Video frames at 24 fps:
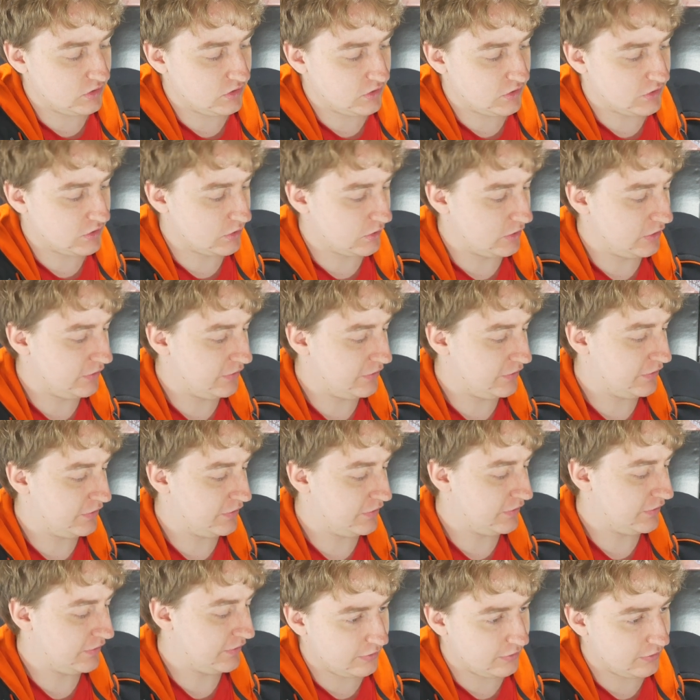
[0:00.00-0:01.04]
sort
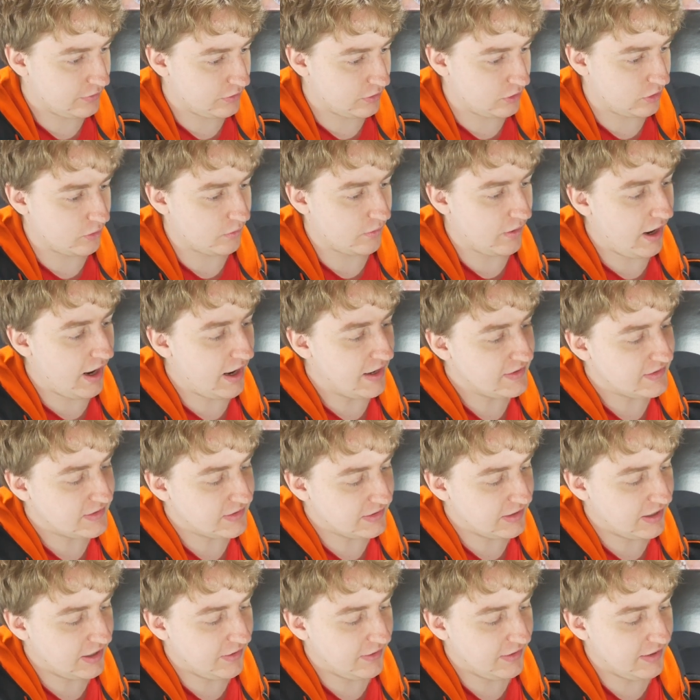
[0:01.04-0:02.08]
of
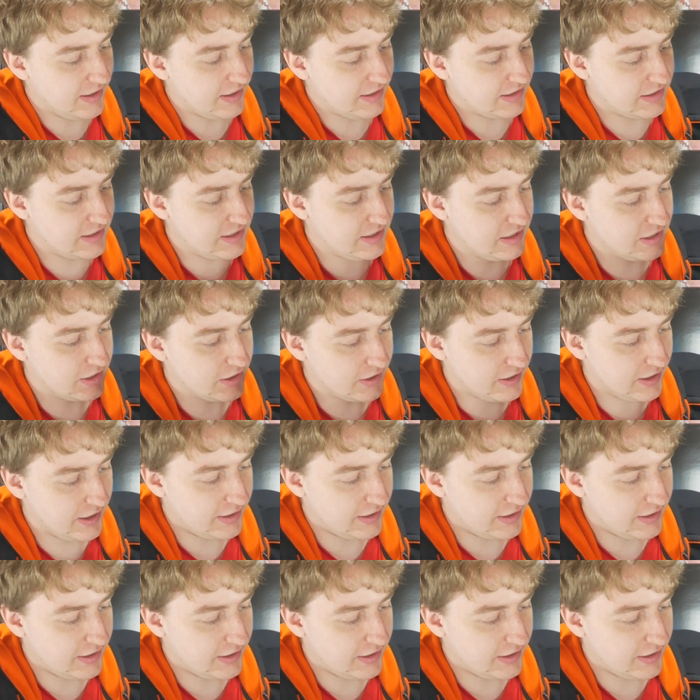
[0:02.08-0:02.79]
horizon area here,